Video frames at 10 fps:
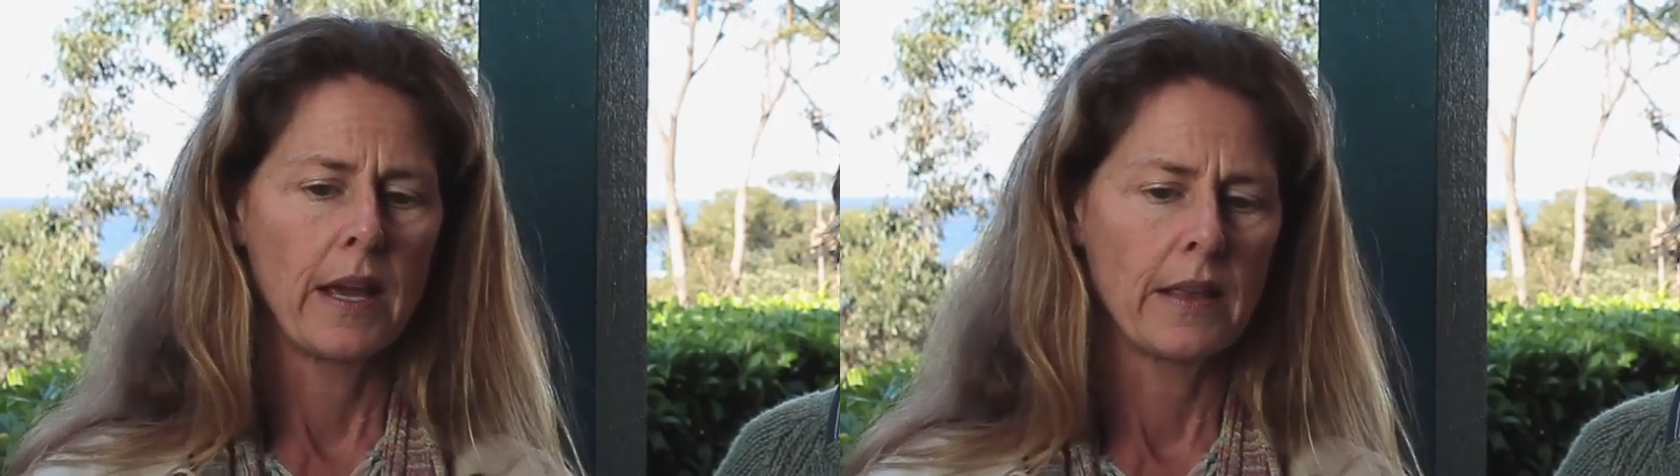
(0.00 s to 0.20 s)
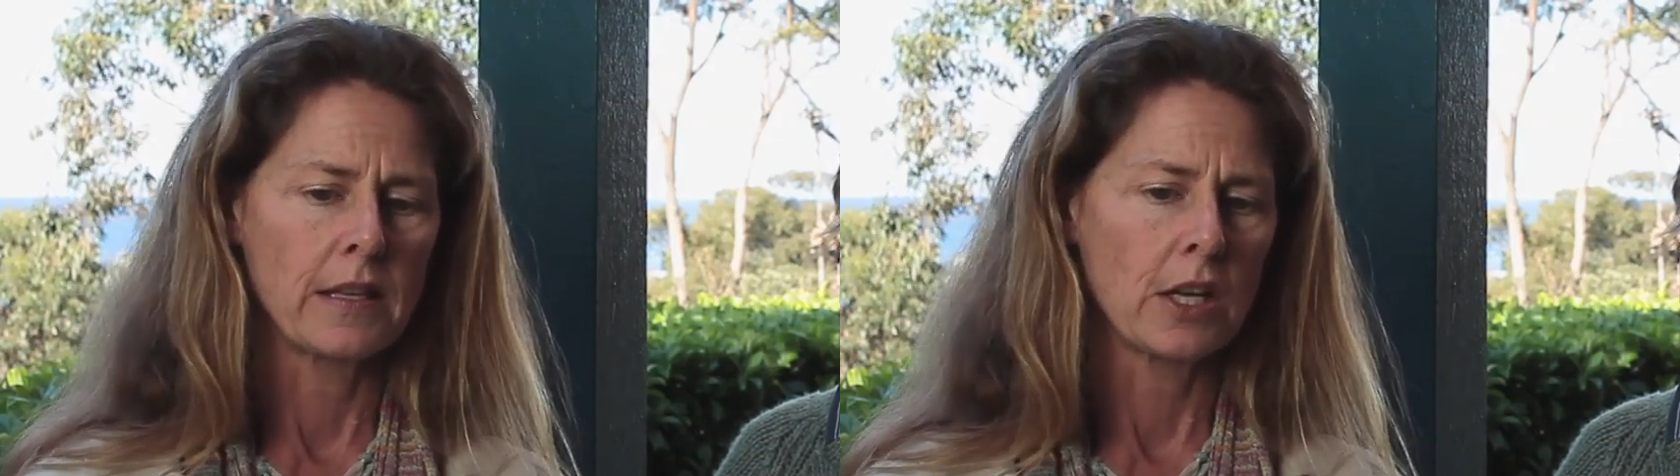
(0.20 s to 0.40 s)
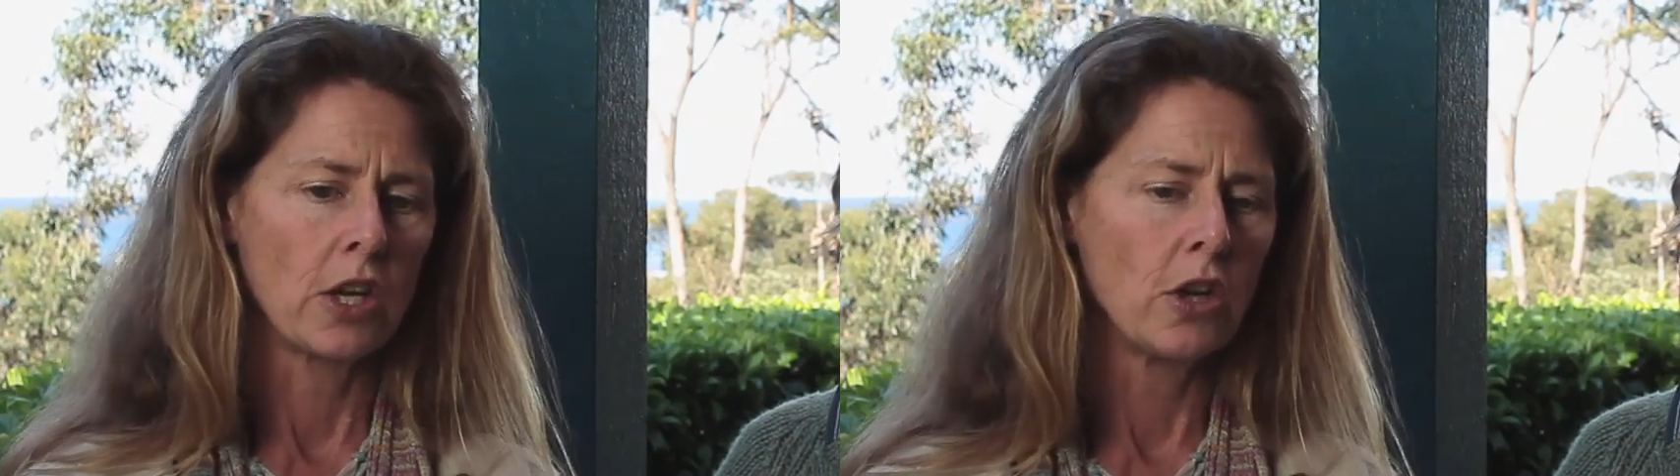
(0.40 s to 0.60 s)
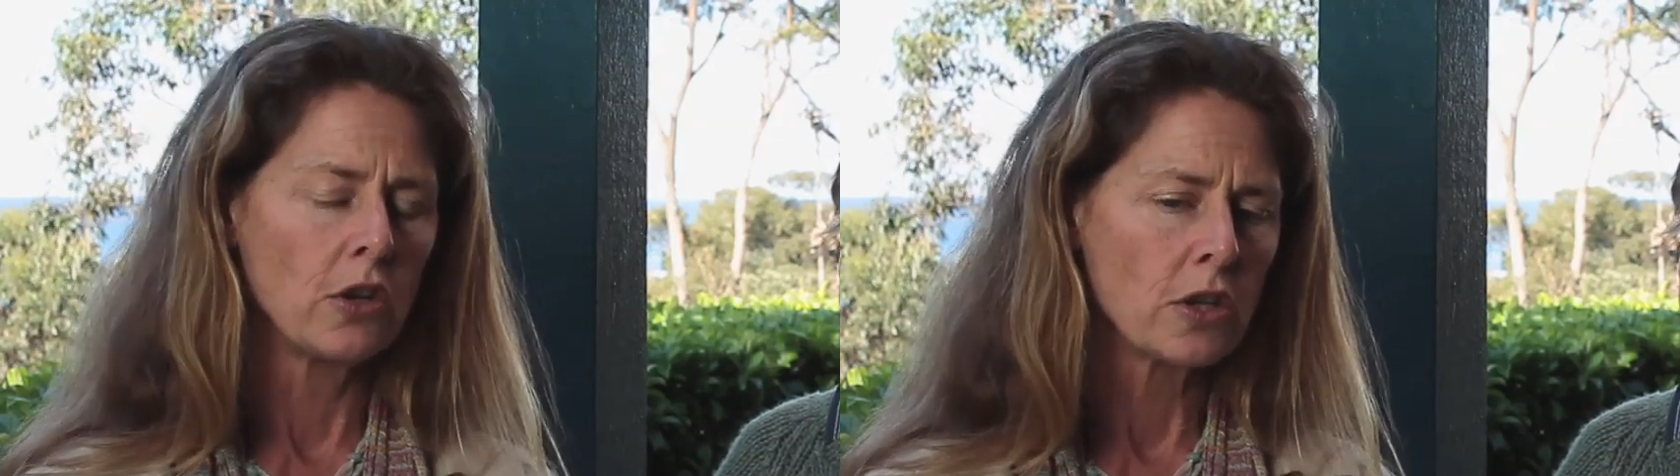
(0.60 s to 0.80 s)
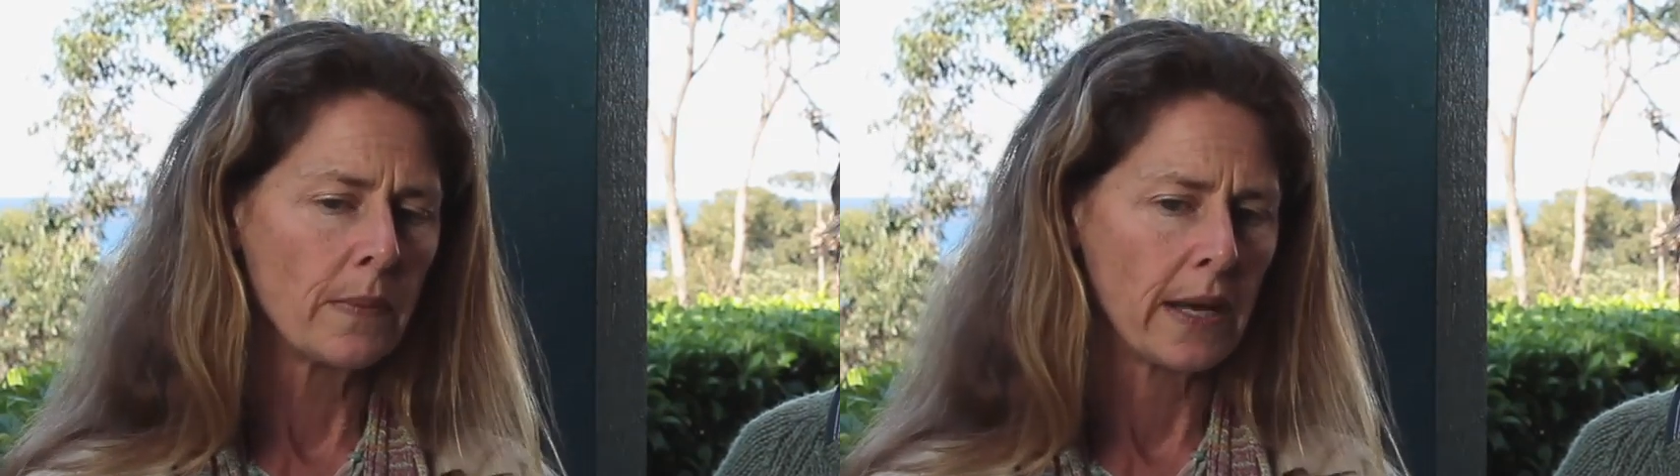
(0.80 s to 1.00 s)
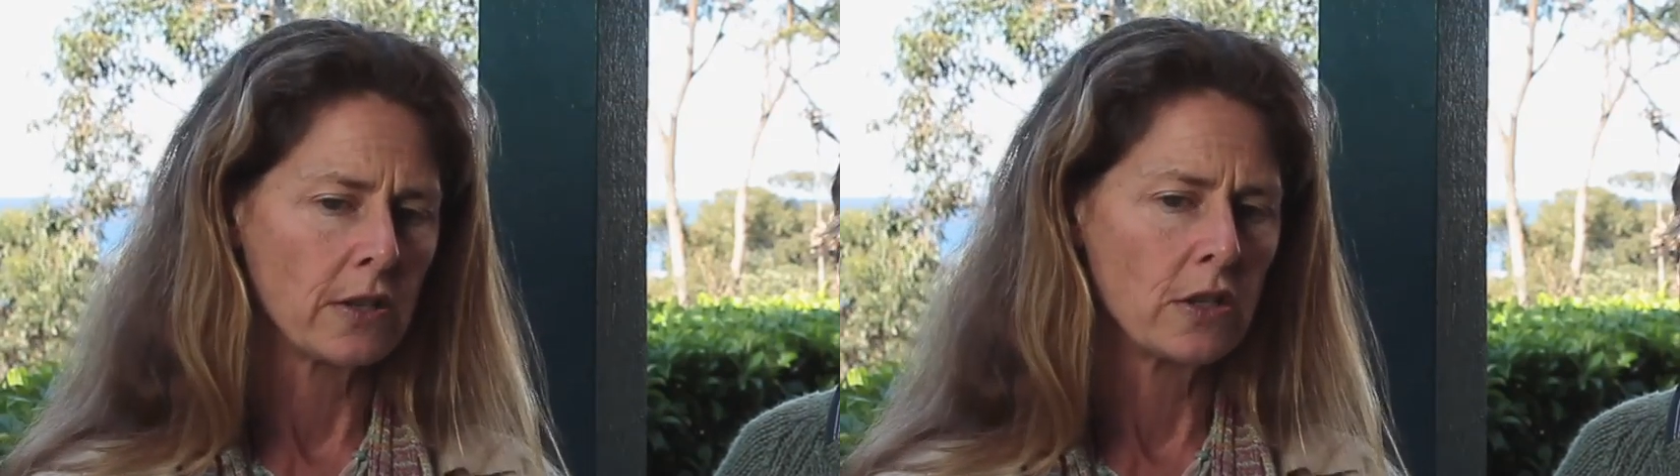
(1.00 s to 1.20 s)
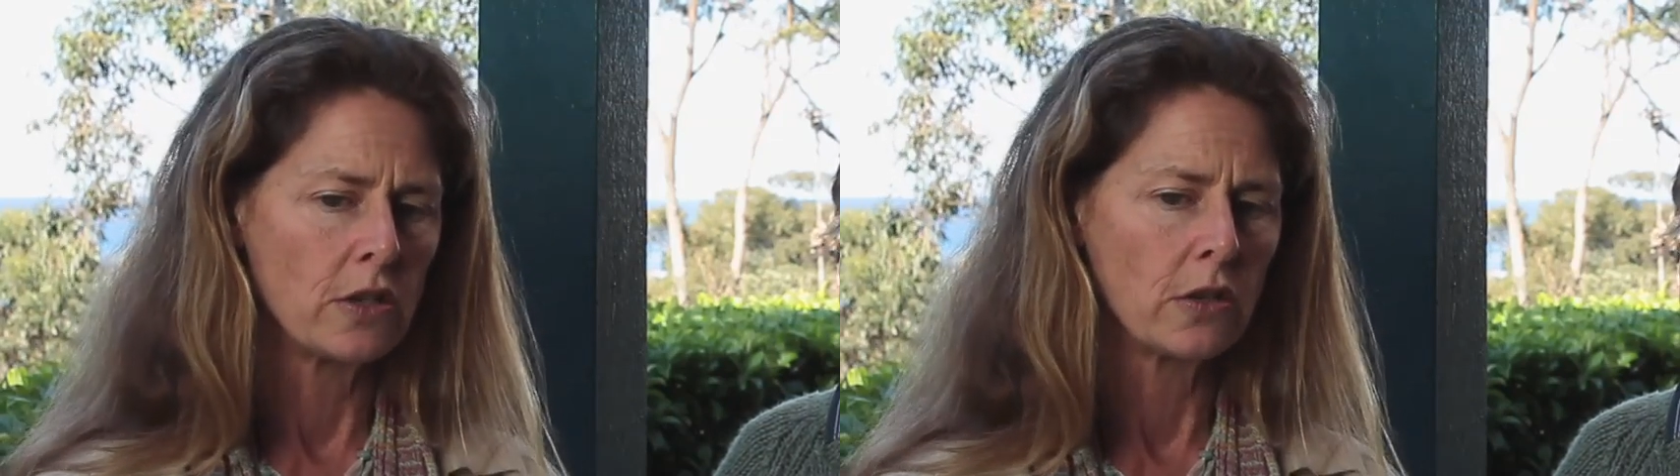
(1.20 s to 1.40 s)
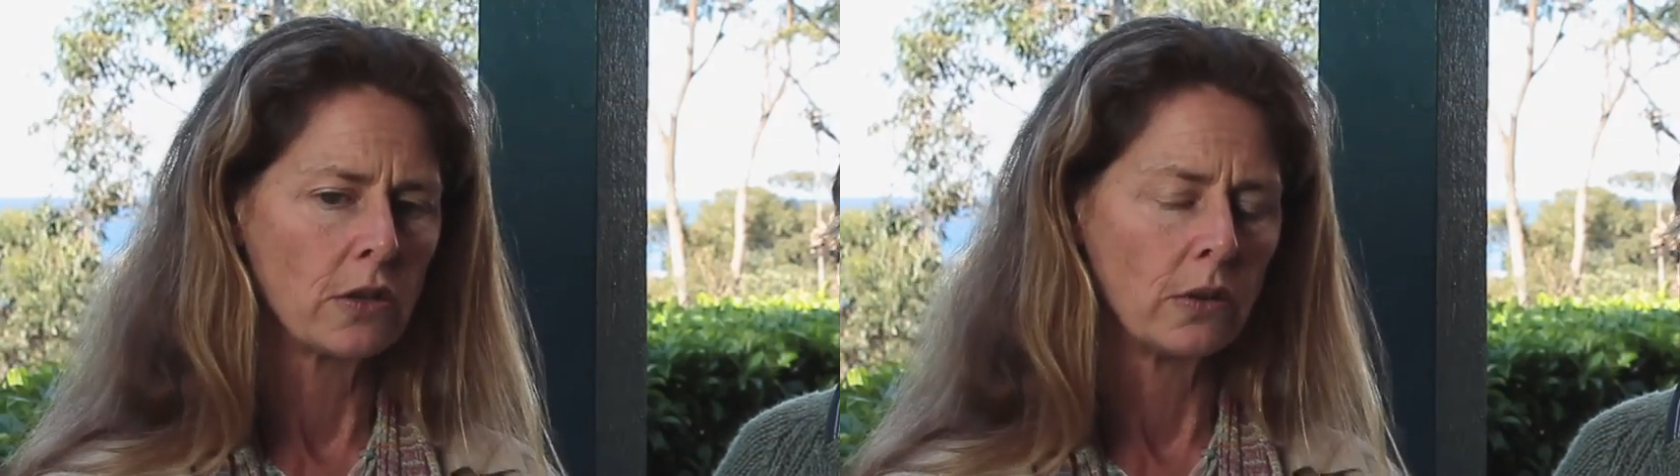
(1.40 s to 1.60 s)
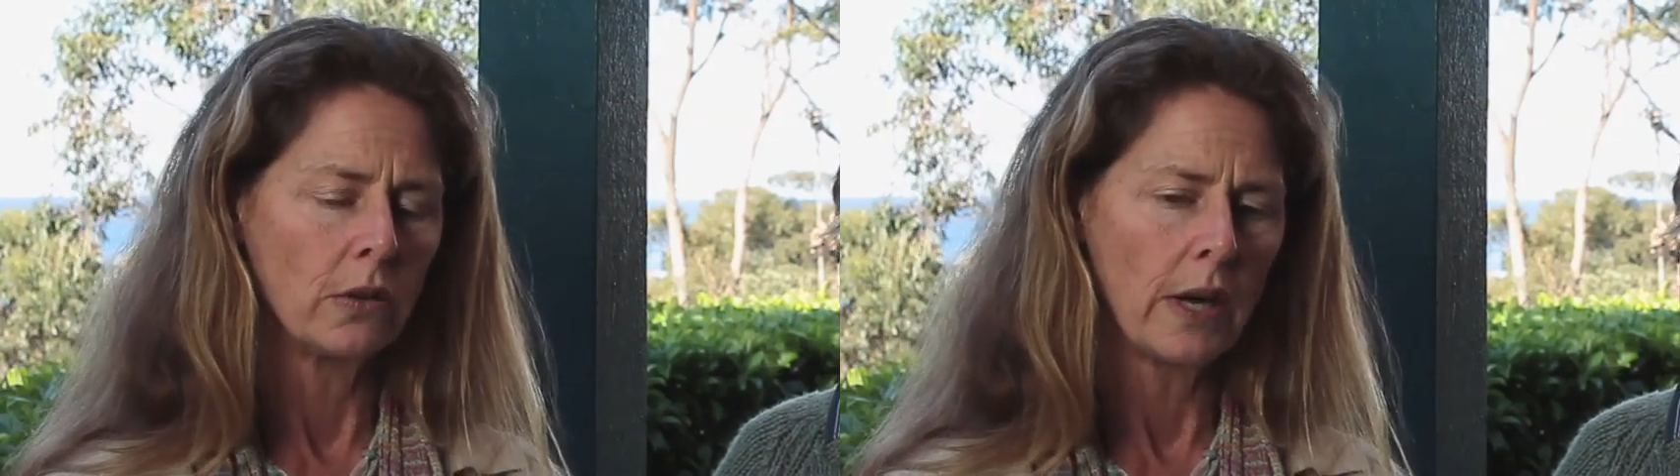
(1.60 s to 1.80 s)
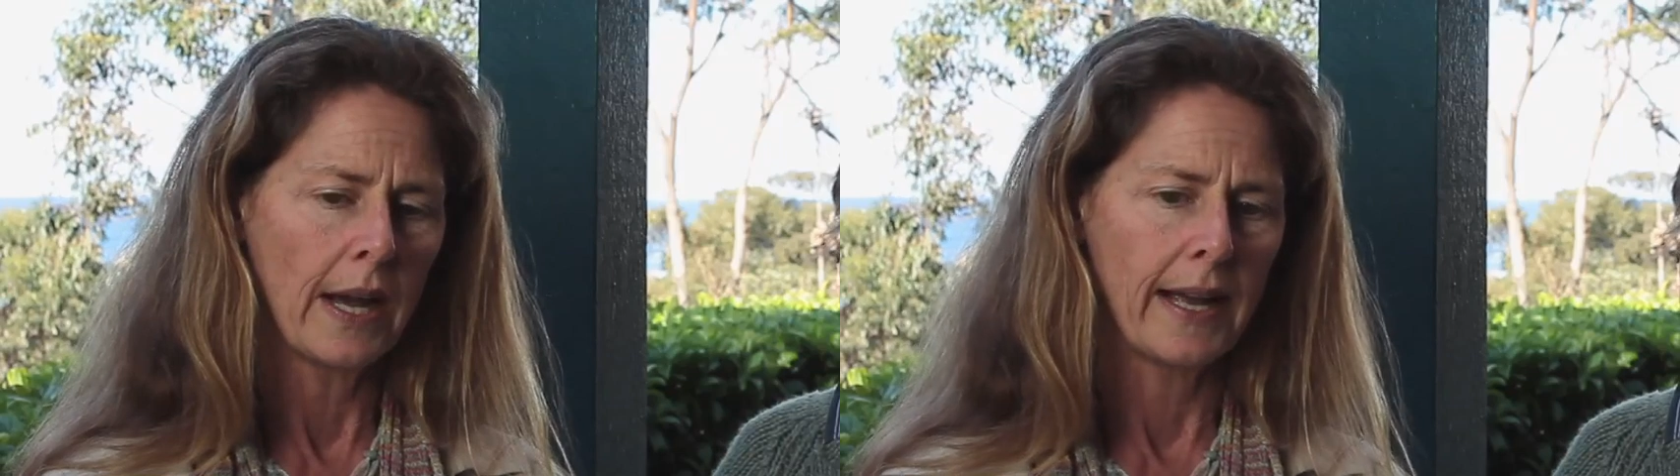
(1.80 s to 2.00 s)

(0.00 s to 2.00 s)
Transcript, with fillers: there's a huge amount to do,